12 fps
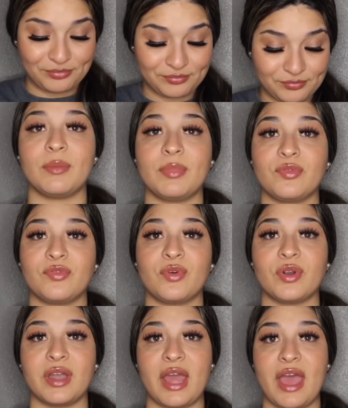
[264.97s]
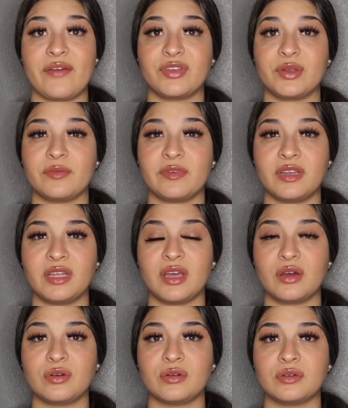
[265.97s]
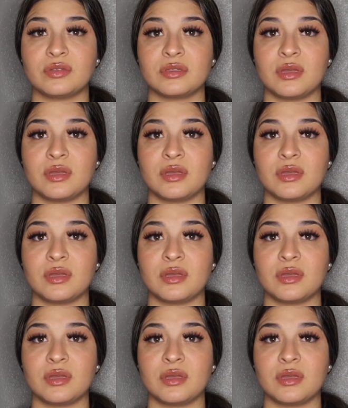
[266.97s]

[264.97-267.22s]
But before and after videos,